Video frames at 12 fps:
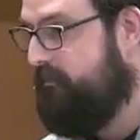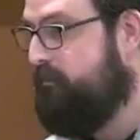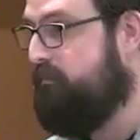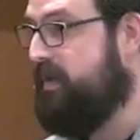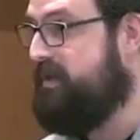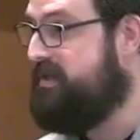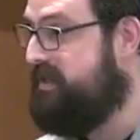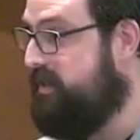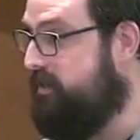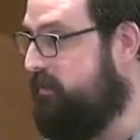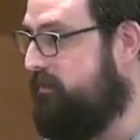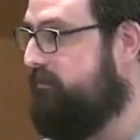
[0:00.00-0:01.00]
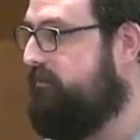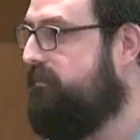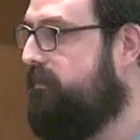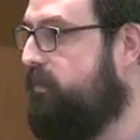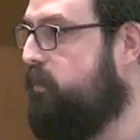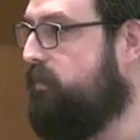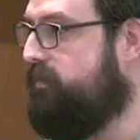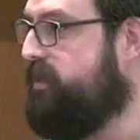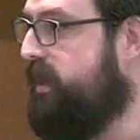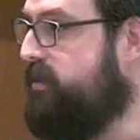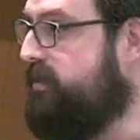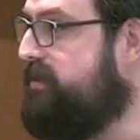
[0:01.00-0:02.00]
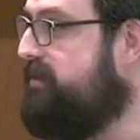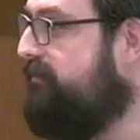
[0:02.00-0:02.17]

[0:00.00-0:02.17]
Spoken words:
But still, the world changes.